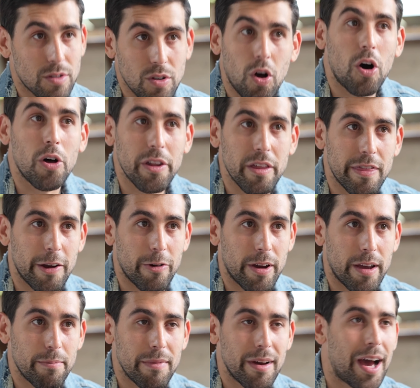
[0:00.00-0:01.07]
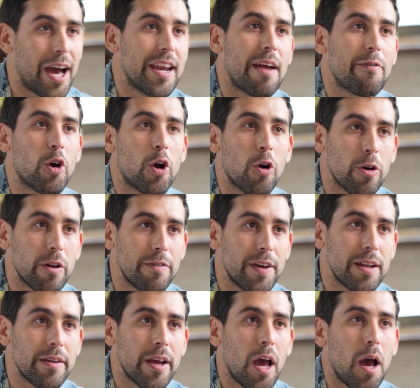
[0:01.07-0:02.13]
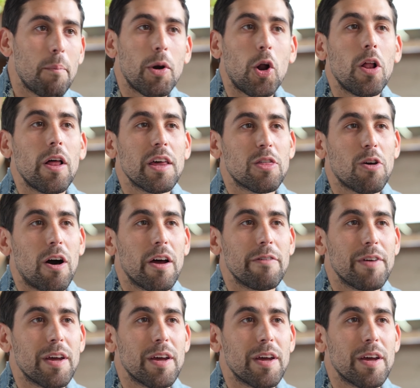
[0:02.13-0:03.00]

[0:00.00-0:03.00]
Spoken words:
called Ethereum. I'd never heard of it, but all I thought of